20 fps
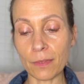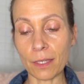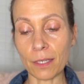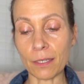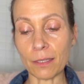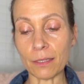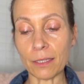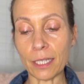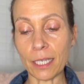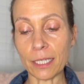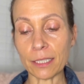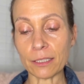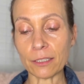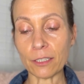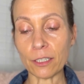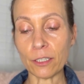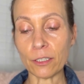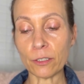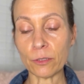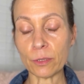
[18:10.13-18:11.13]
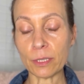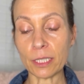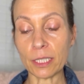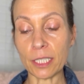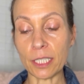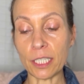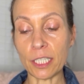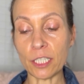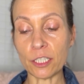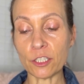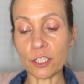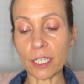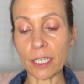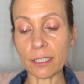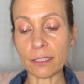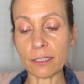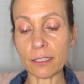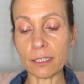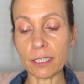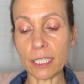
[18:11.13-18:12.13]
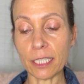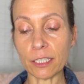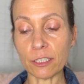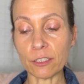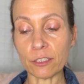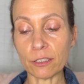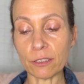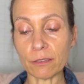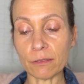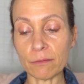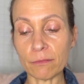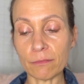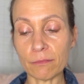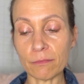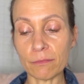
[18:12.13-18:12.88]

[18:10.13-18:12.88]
Let go with each exhalation.